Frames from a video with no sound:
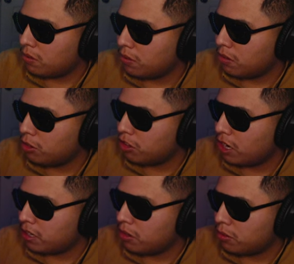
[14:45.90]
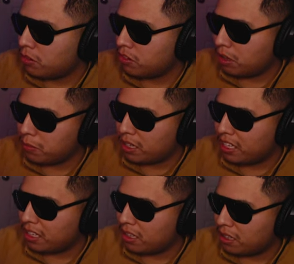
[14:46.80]
How should I use? I'm
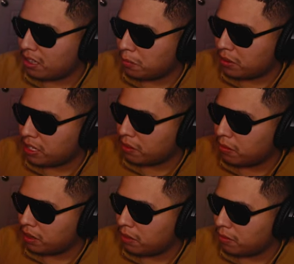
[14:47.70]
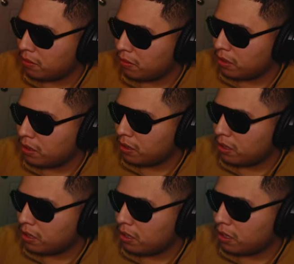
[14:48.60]
thinking. I'm thinking right now.
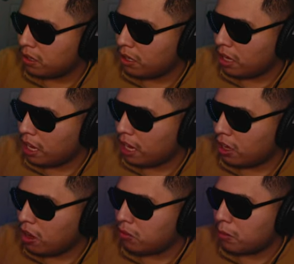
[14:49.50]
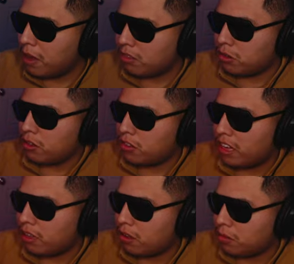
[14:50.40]
Handcuffs. I might as well use
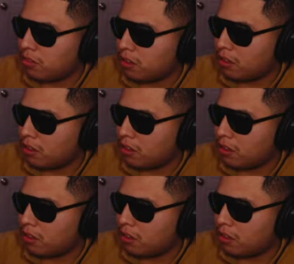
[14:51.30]
handcuffs.